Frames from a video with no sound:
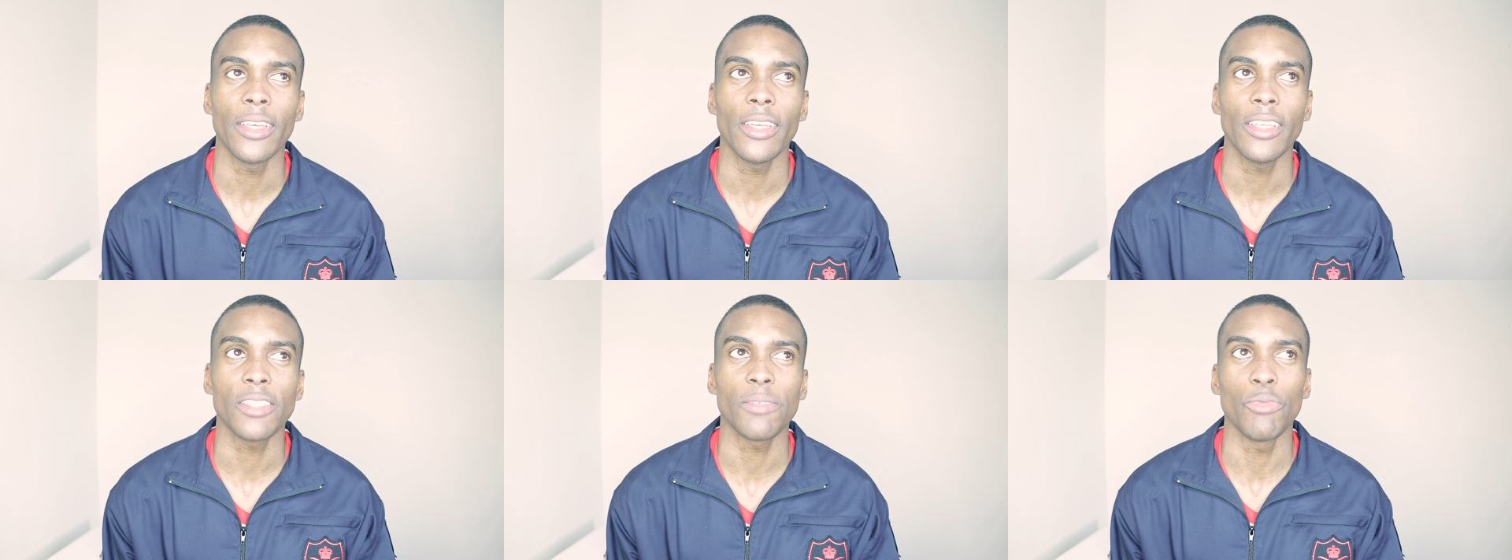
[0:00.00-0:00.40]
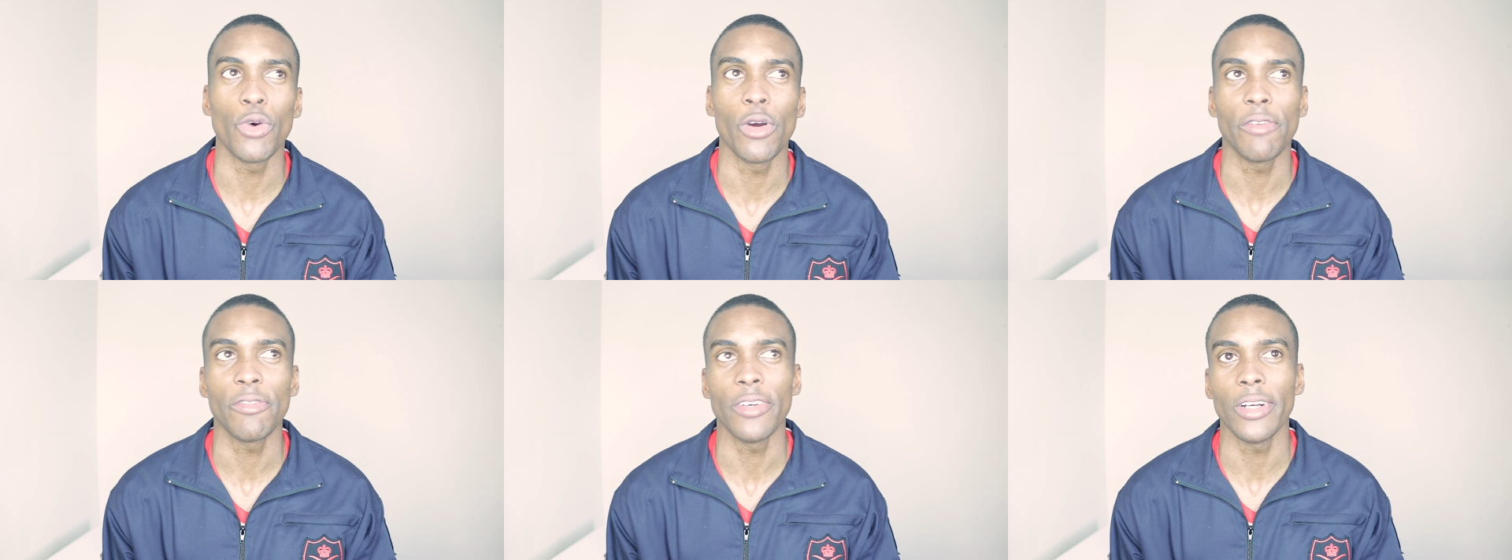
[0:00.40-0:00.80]
it's
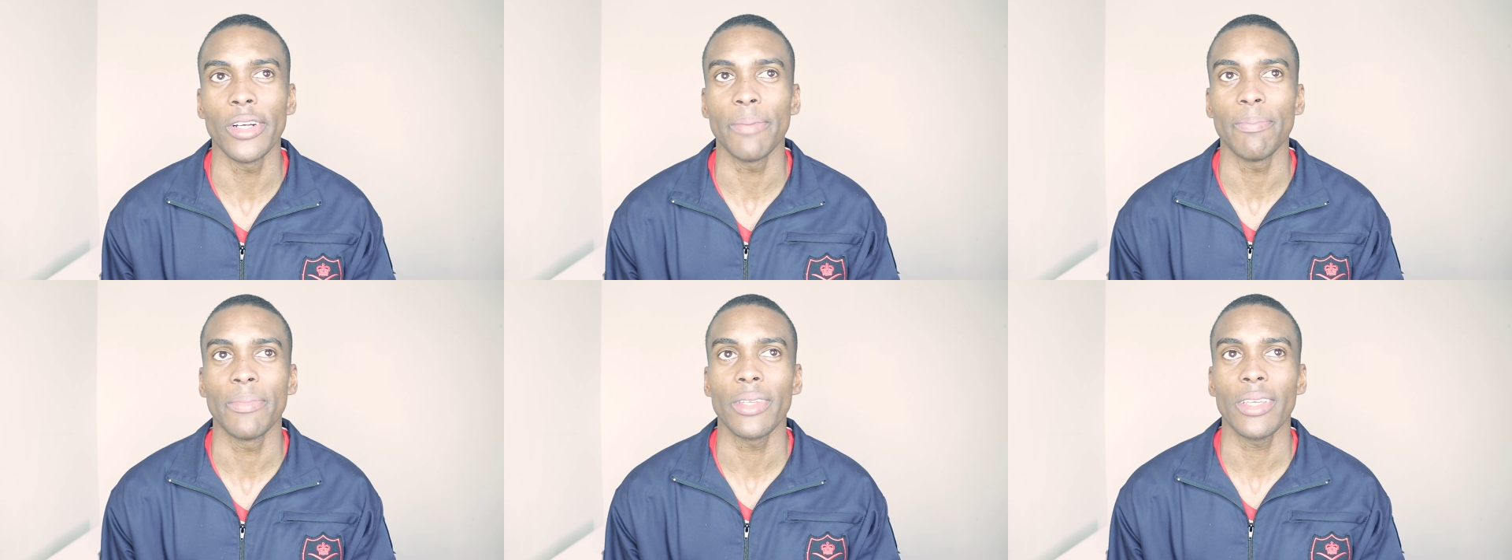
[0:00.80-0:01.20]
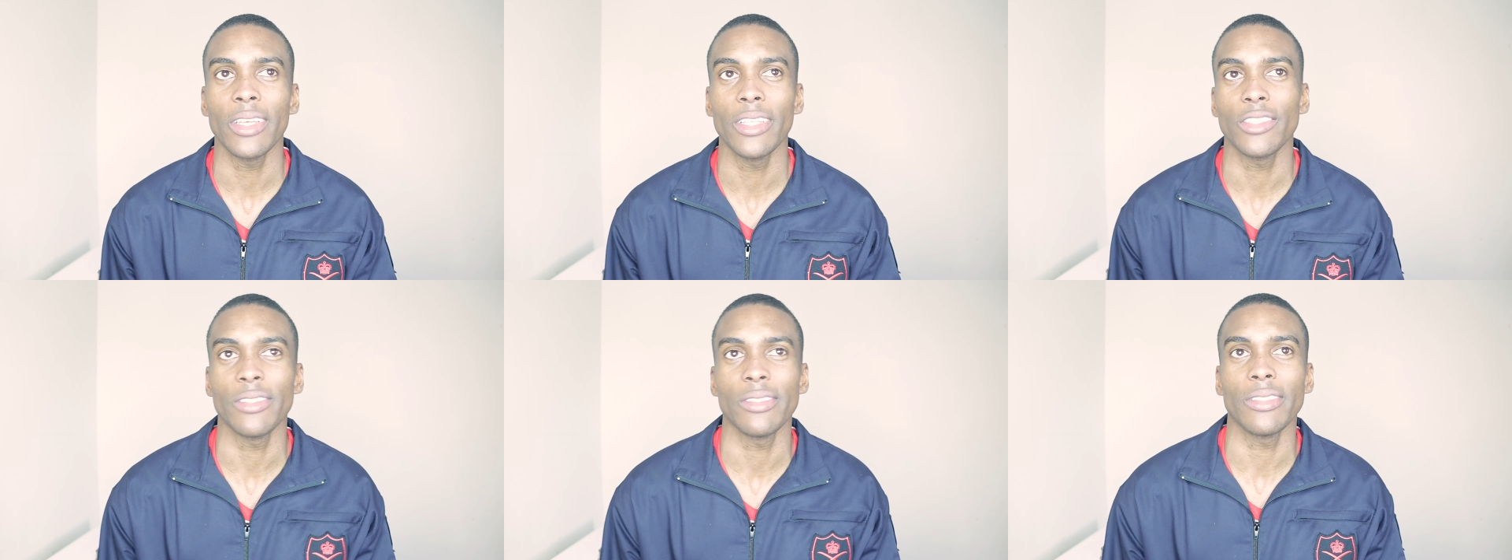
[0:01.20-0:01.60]
more of a,
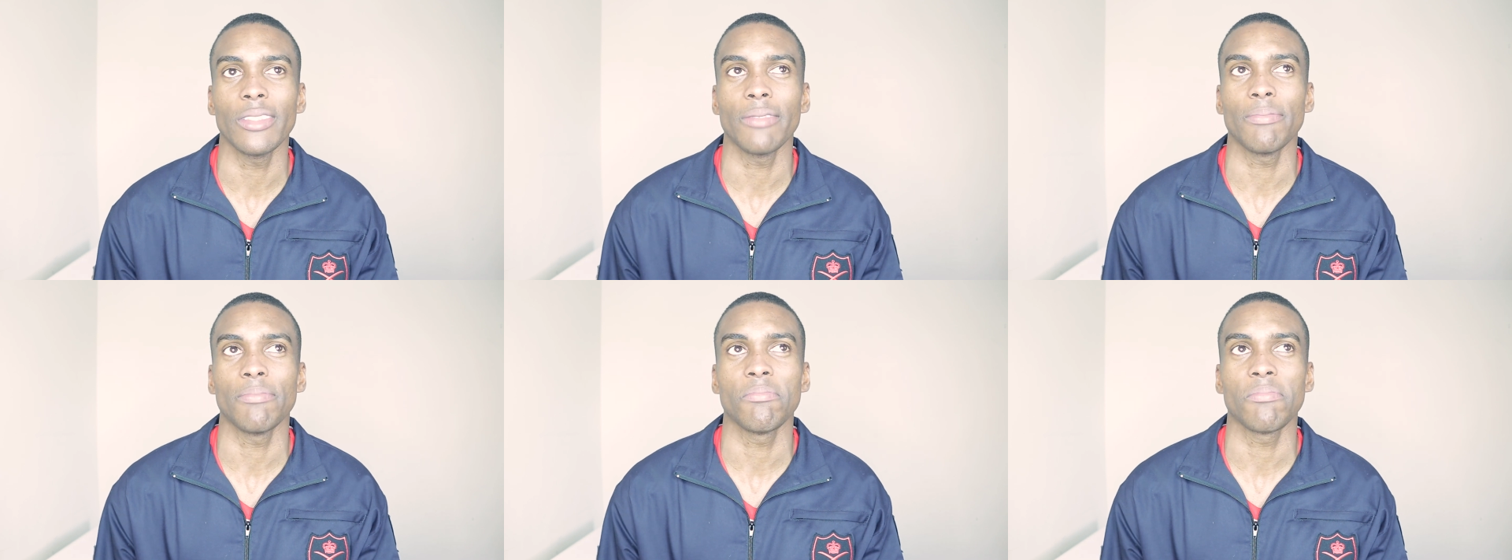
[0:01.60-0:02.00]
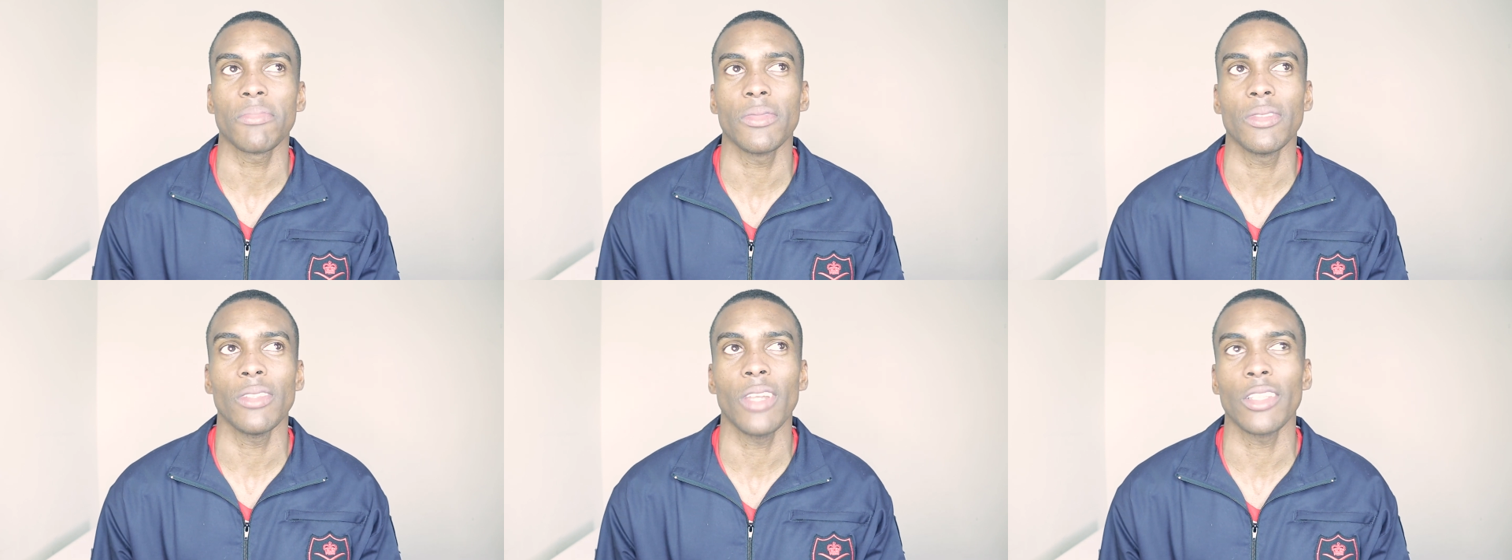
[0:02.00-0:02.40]

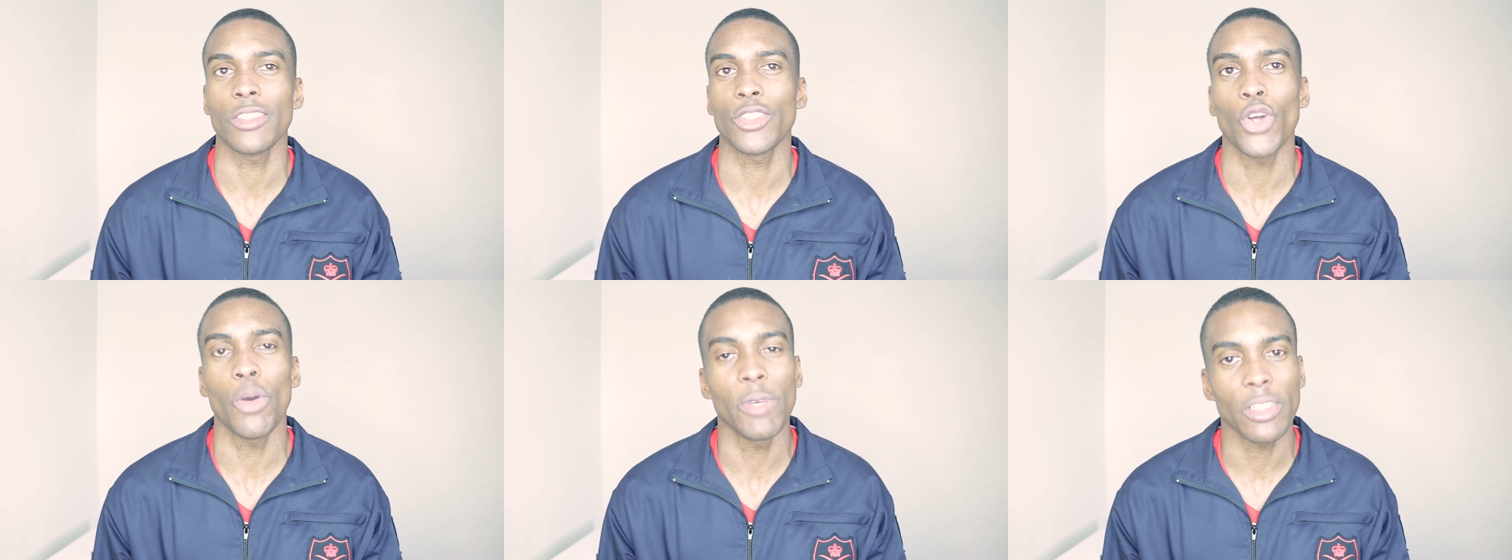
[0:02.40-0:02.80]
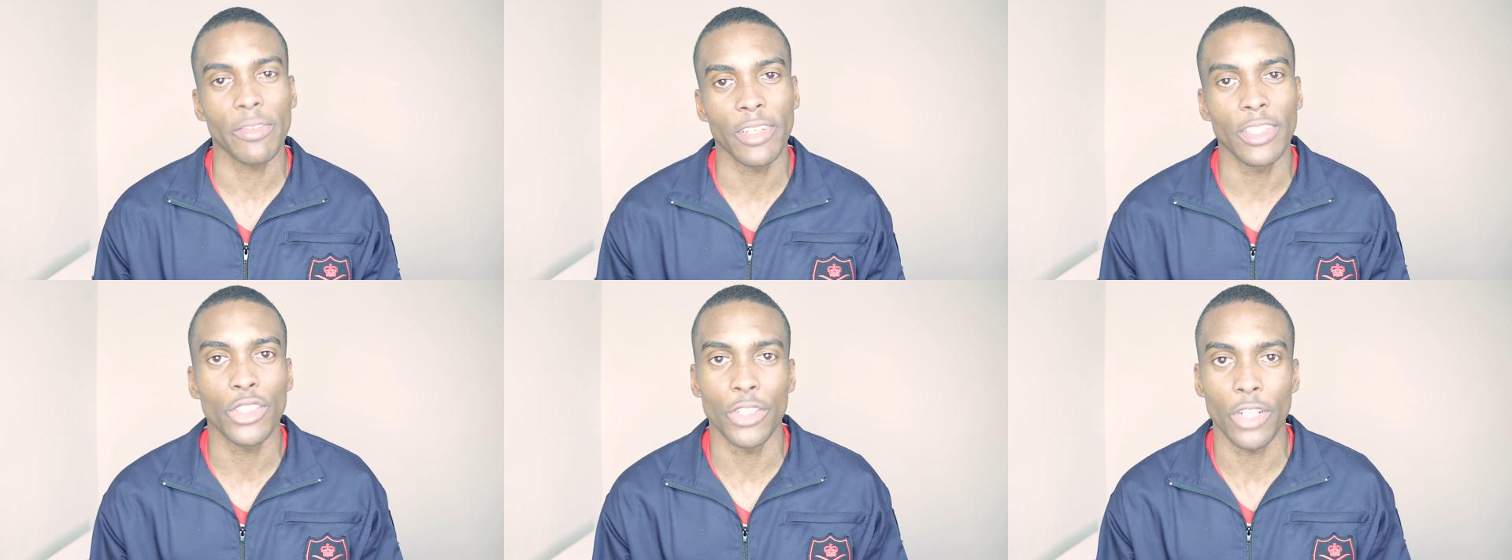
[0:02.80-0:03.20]
not so much
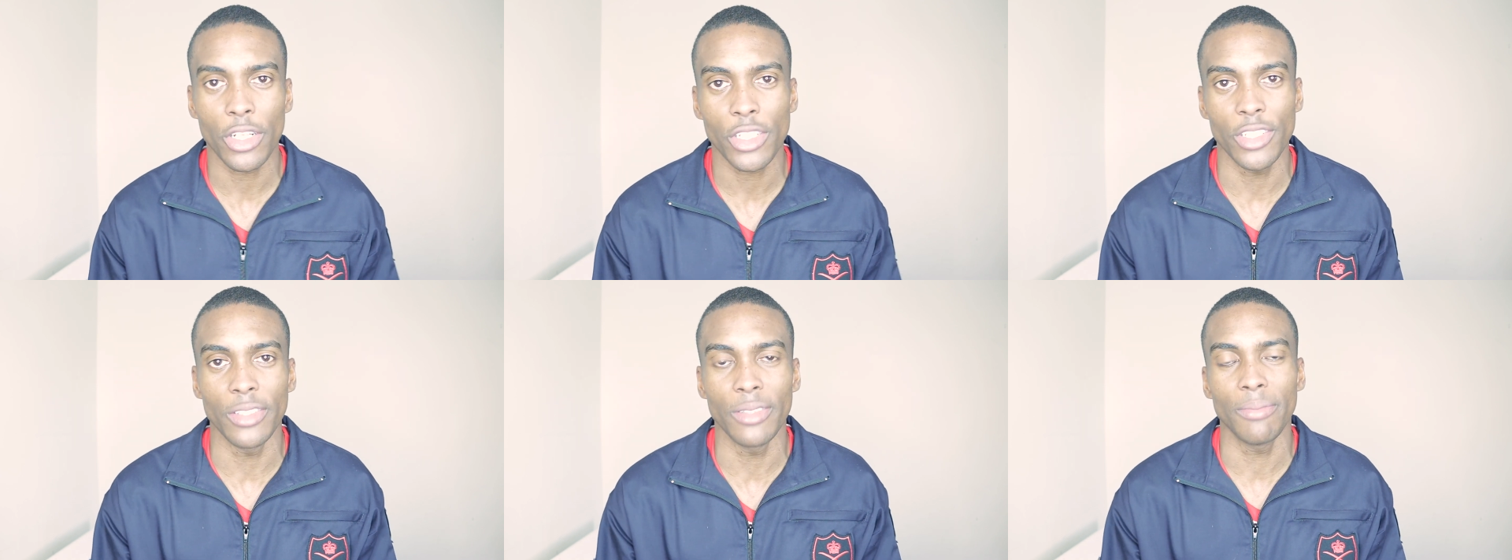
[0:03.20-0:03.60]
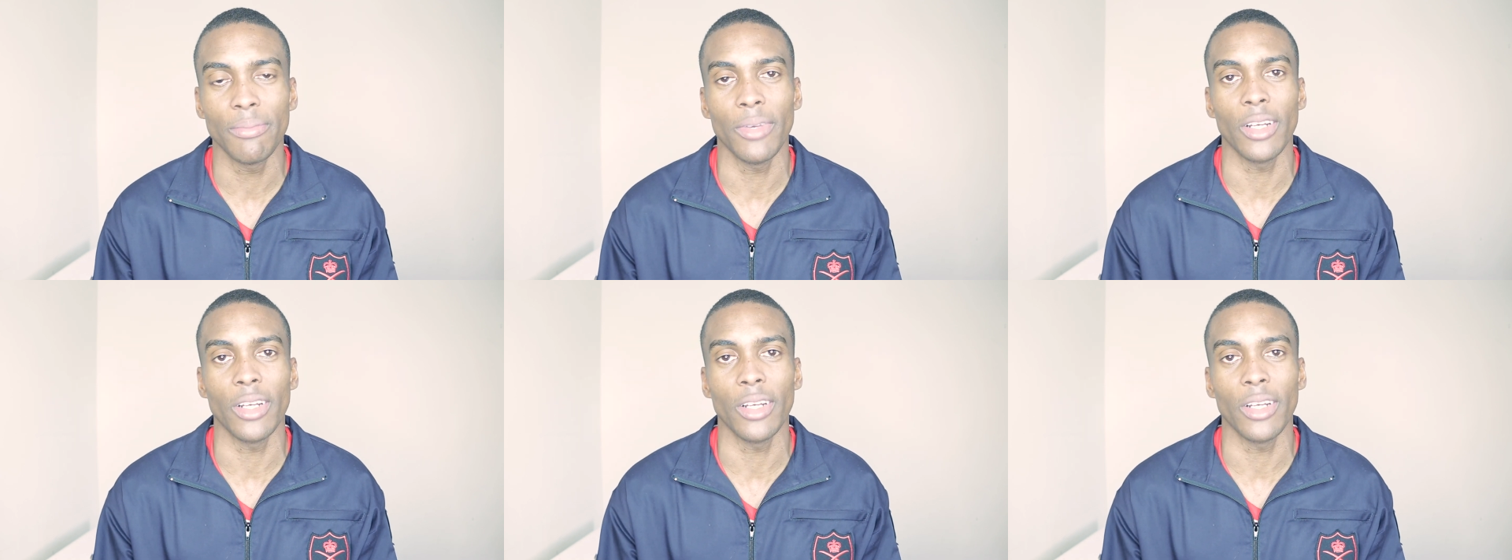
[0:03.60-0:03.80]
of an introduction,